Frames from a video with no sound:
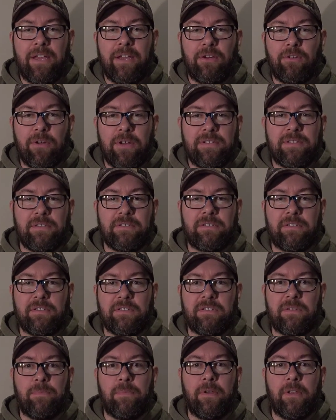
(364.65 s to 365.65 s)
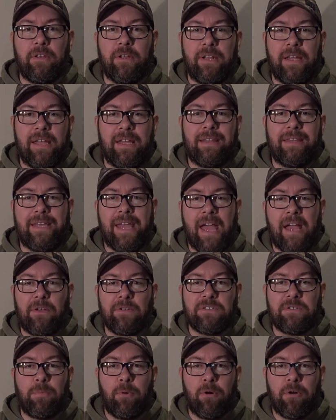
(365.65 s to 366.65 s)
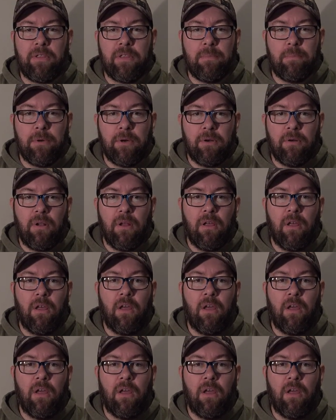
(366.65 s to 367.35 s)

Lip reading: increases the stability in the ankle support of the boot.